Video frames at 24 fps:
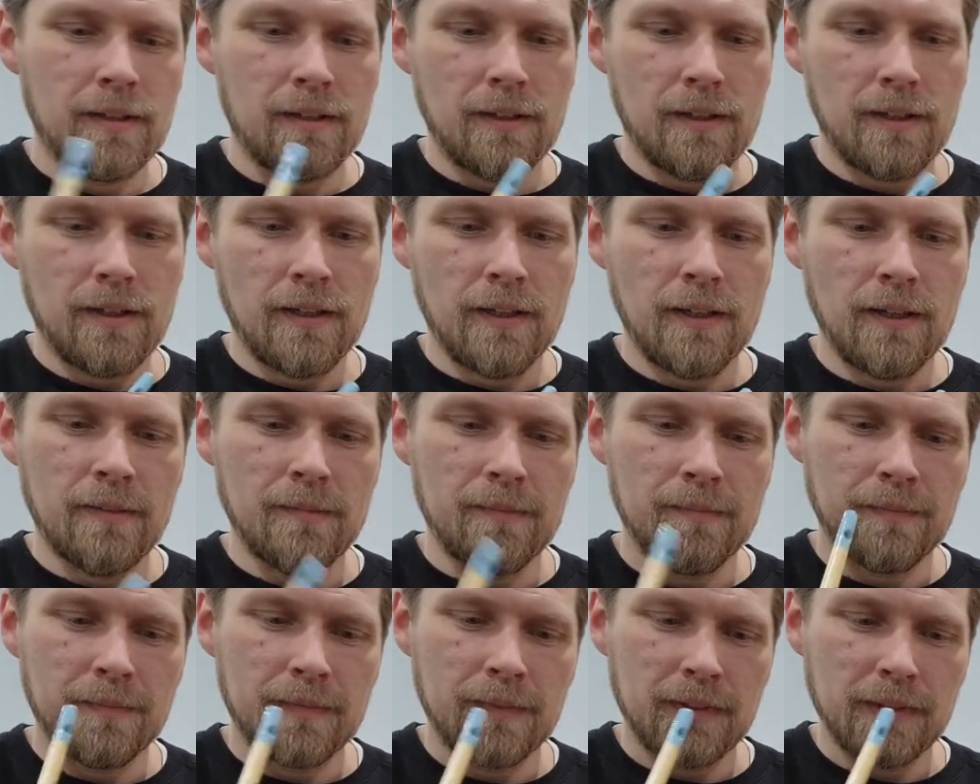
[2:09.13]

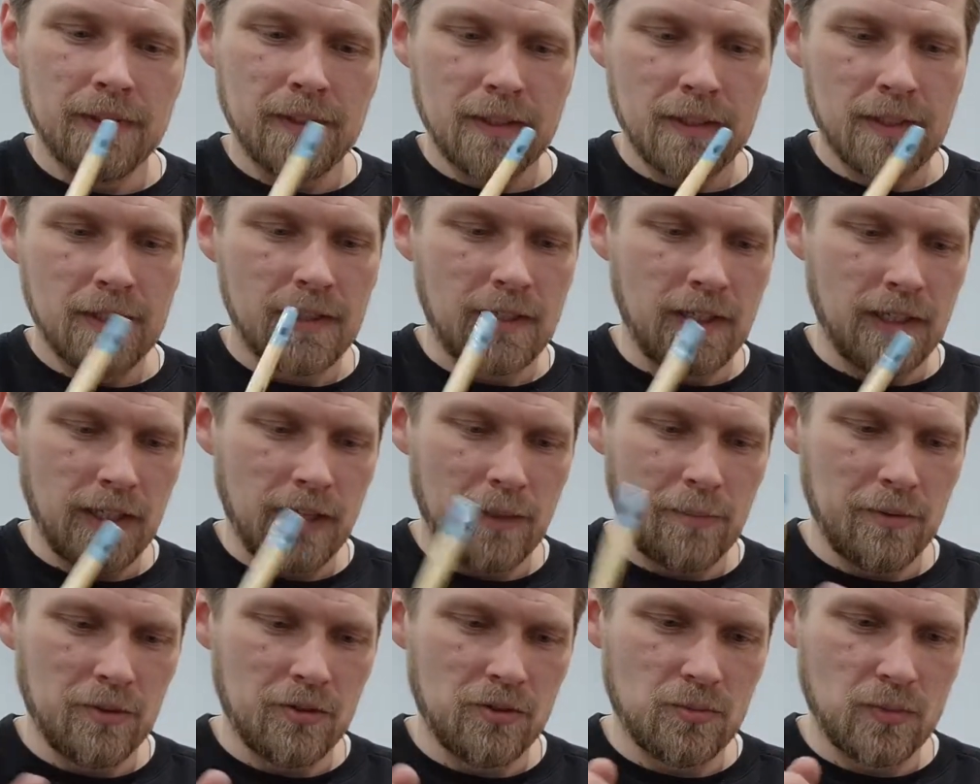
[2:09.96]
That
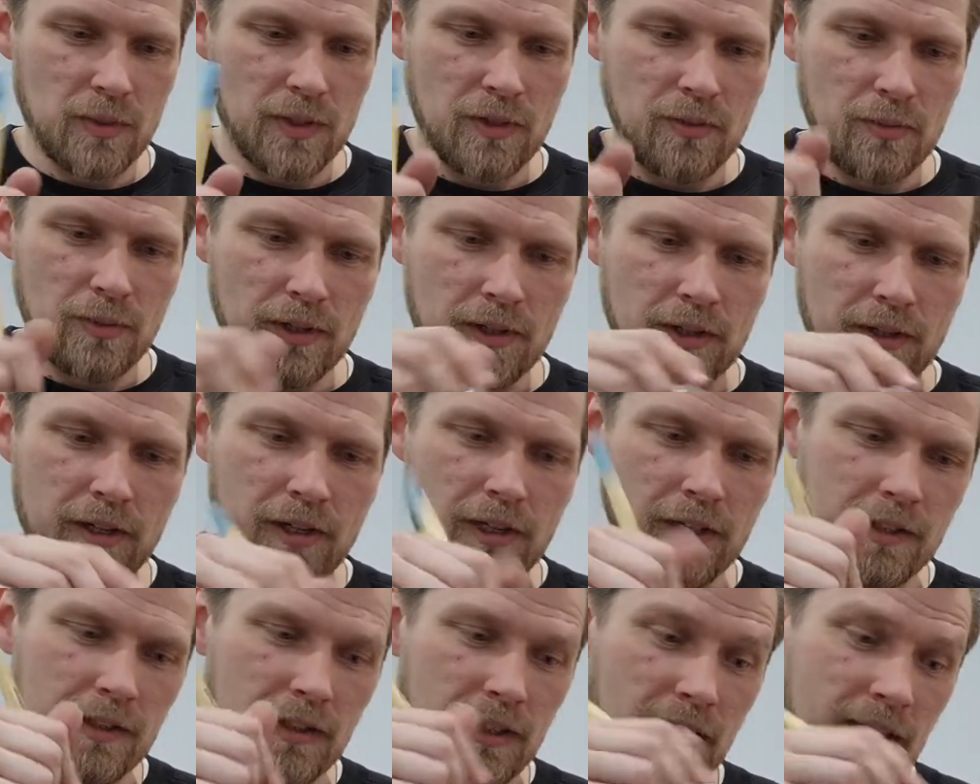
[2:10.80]
happens when you are a
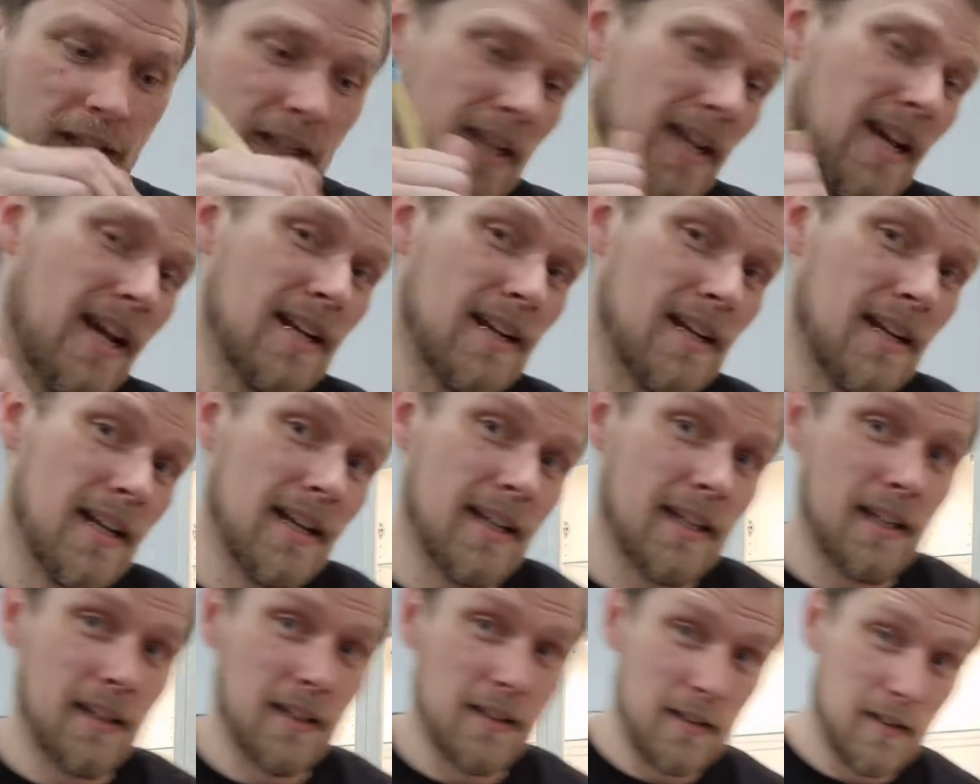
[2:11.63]
kid, and I kind of
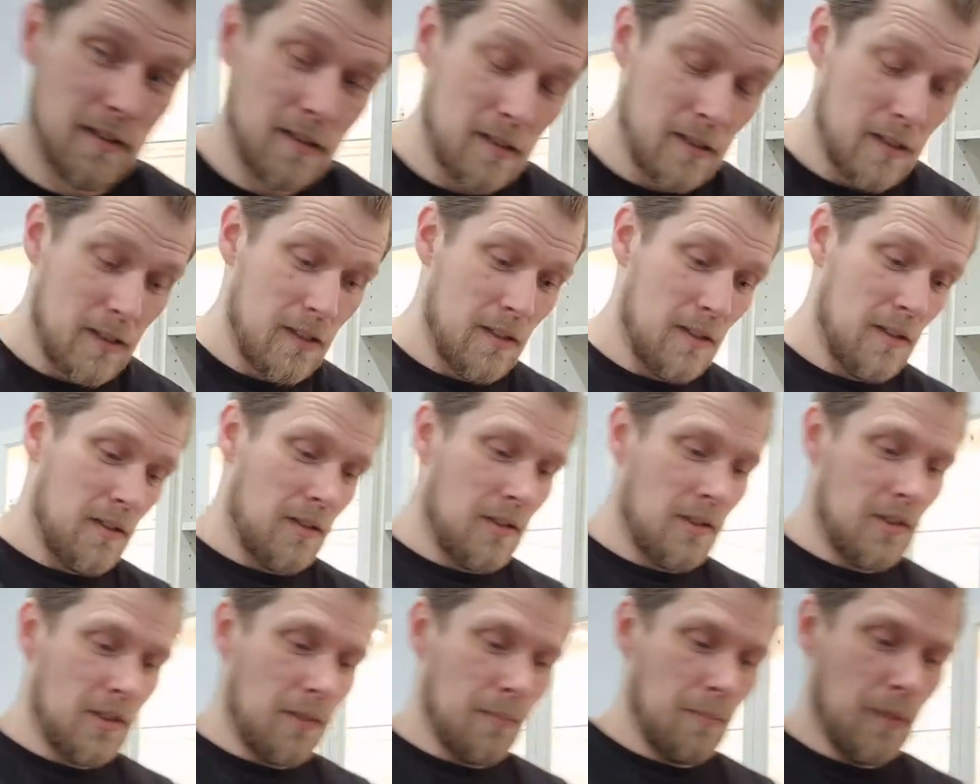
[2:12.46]
like it.
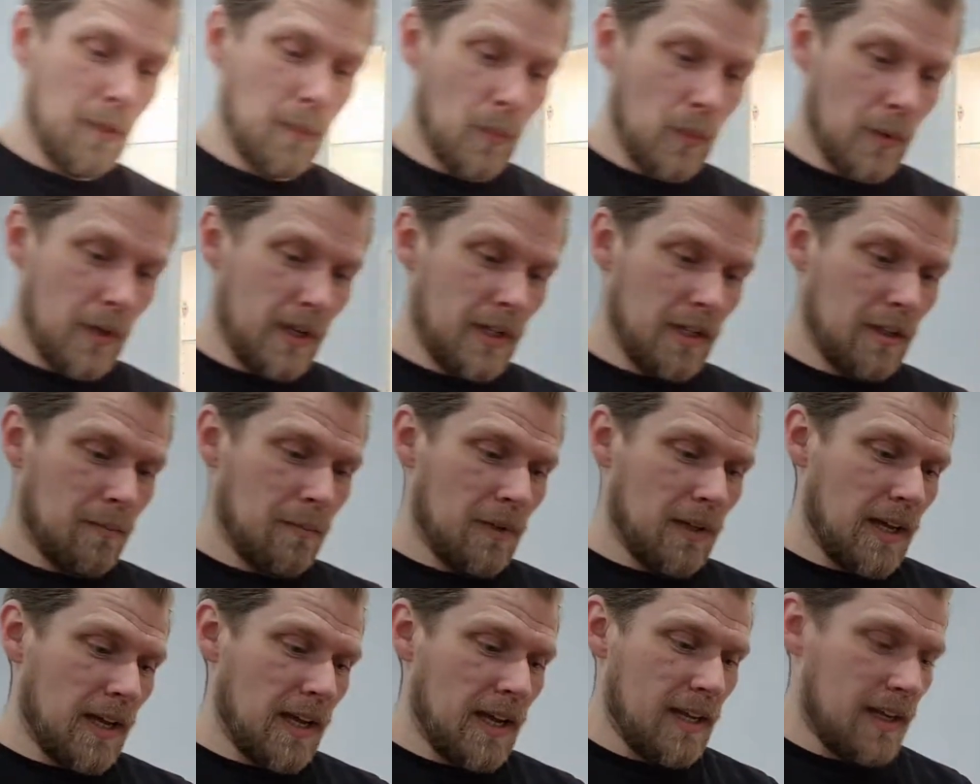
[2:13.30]
Some people hate it,
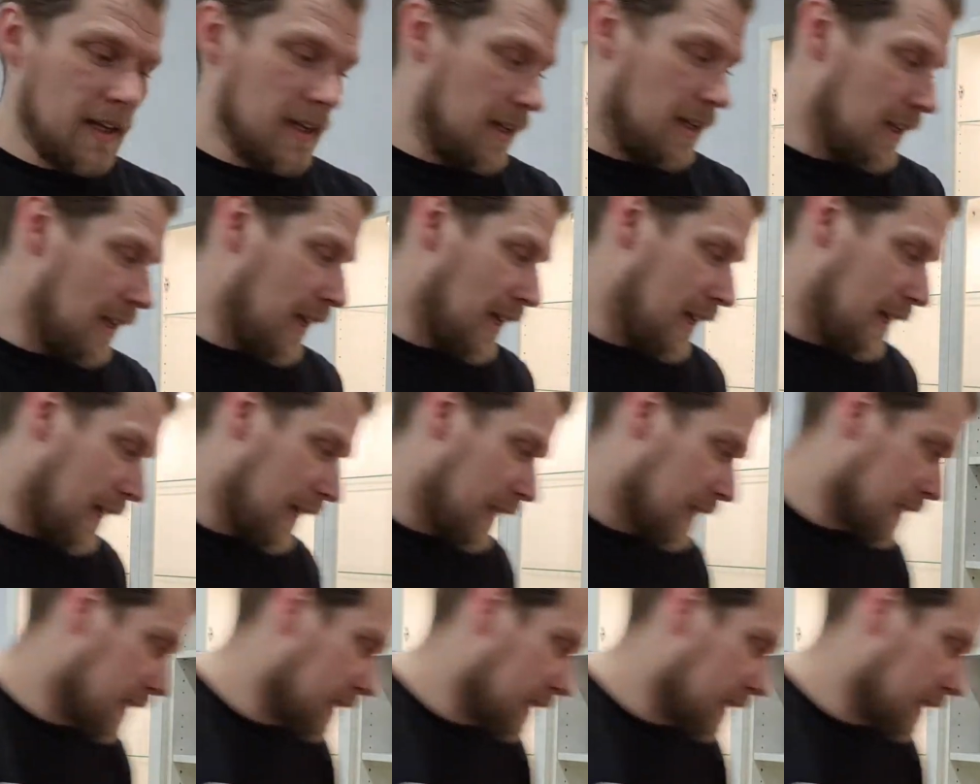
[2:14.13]
but I like